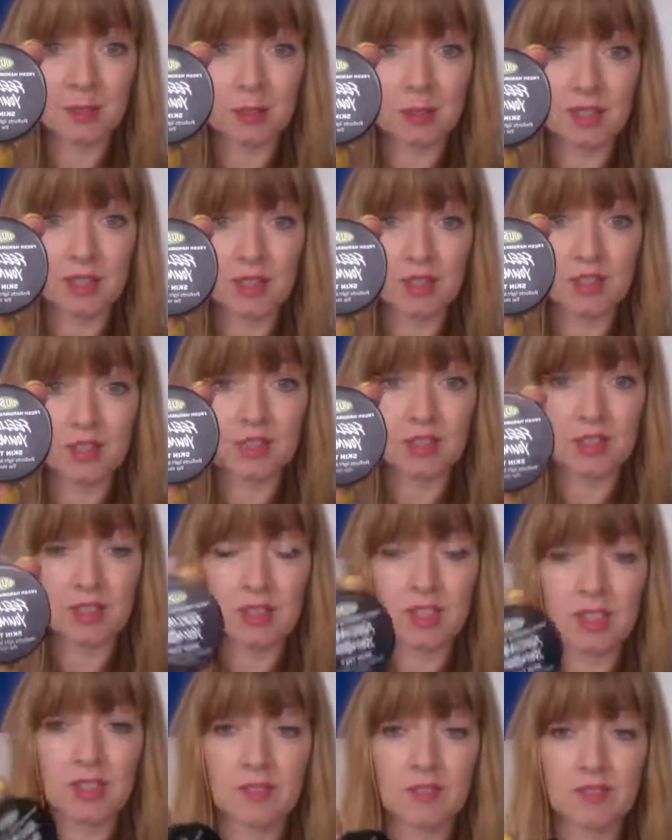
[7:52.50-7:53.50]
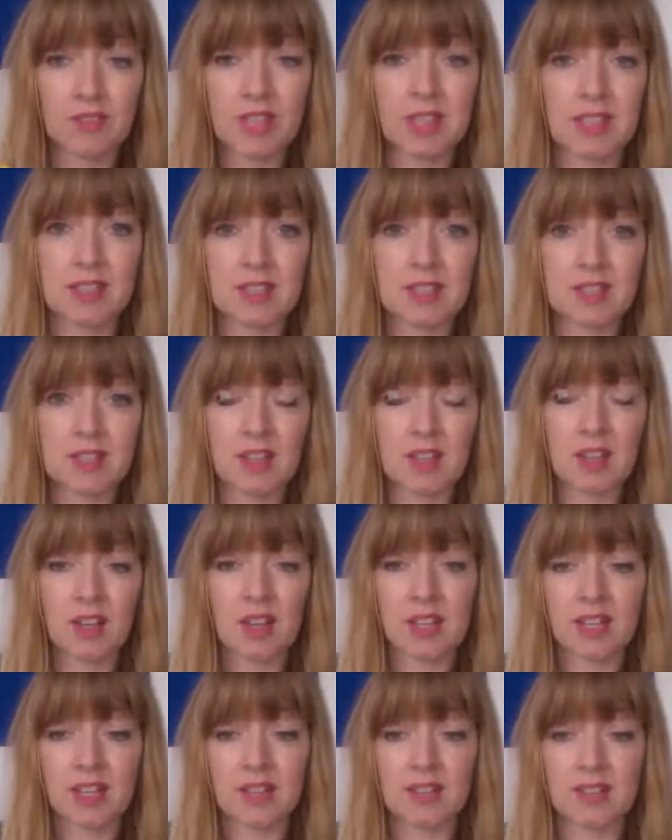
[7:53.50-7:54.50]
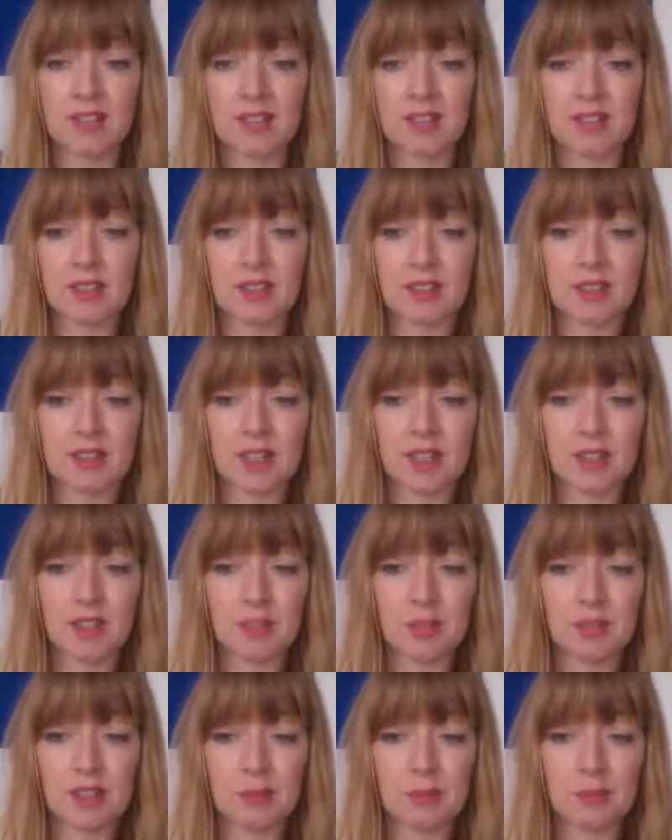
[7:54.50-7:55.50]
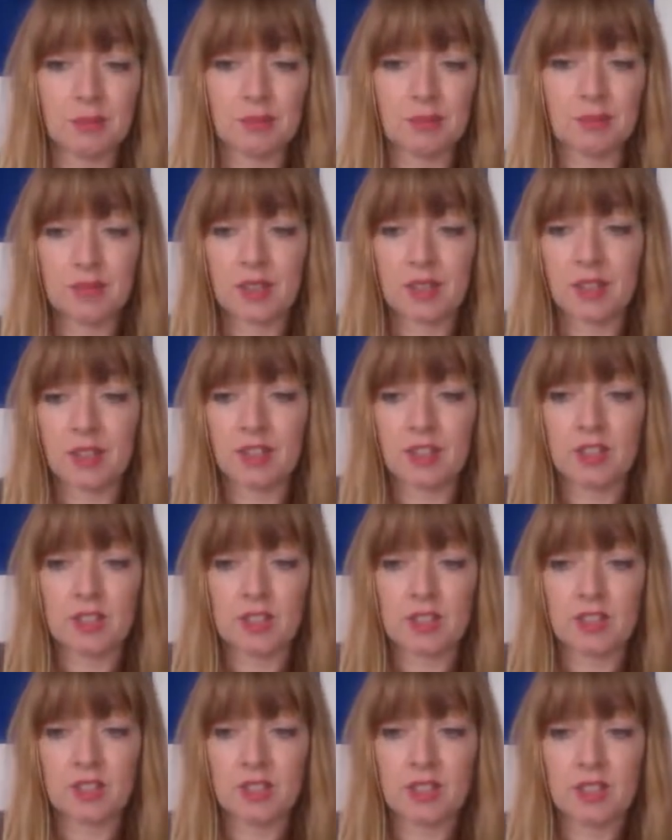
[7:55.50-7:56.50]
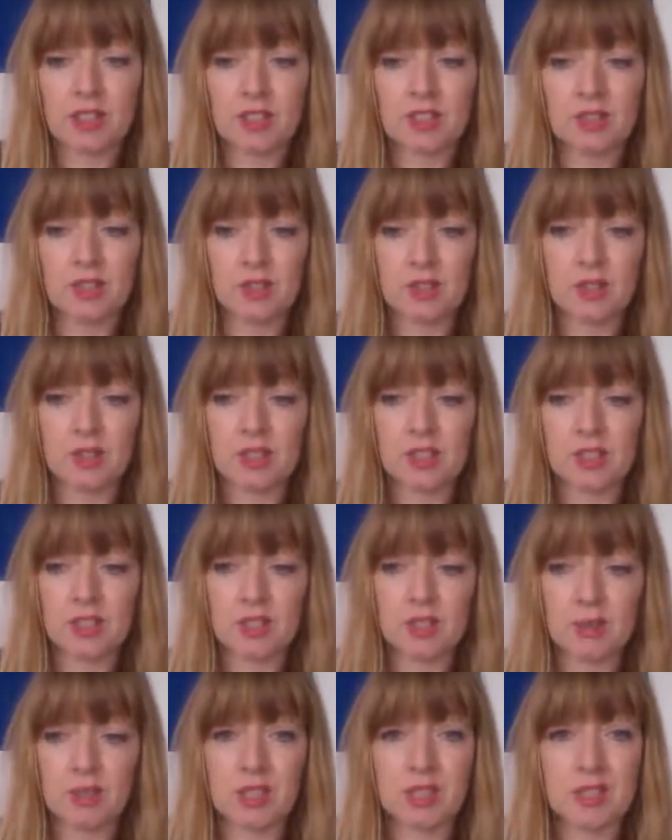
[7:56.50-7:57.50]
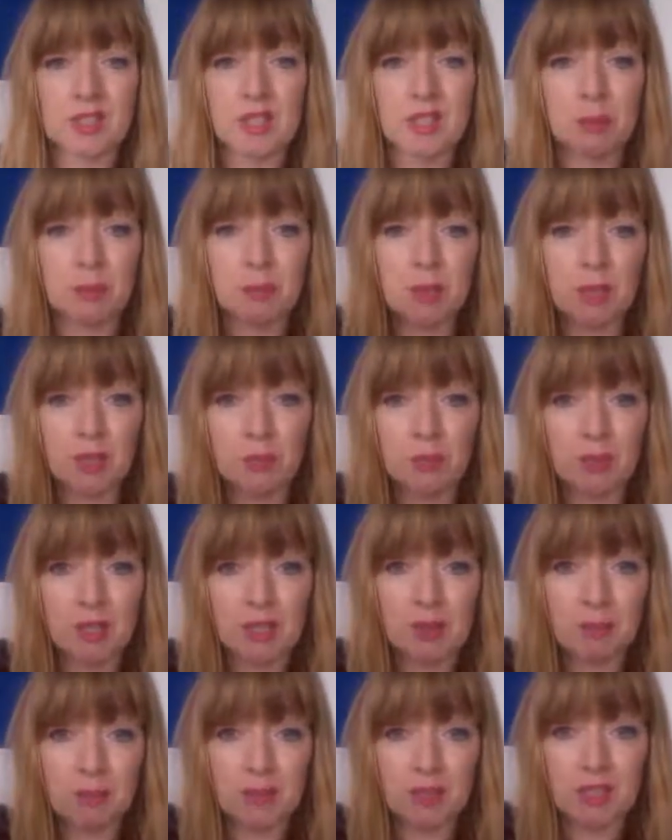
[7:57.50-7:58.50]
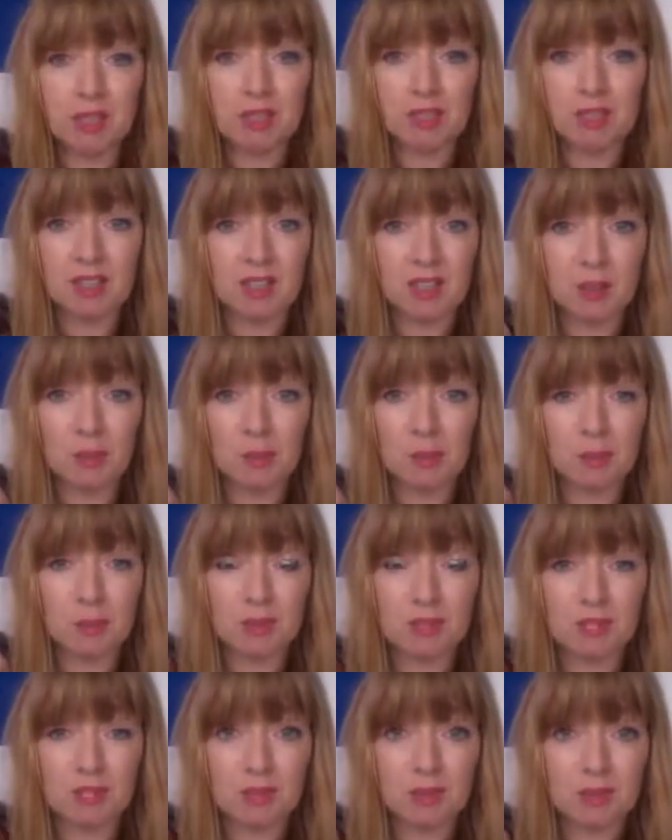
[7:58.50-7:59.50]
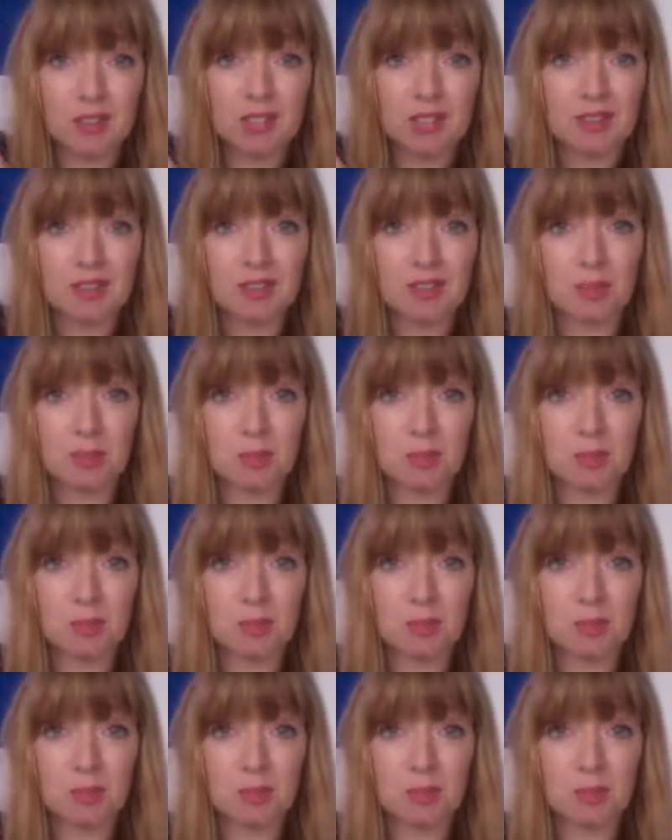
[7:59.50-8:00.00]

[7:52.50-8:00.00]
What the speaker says: by Lush, and it's a highlighting skin cream. So this is a gorgeous one. It's like Moonbeam. You know, I'm obsessed with these kind of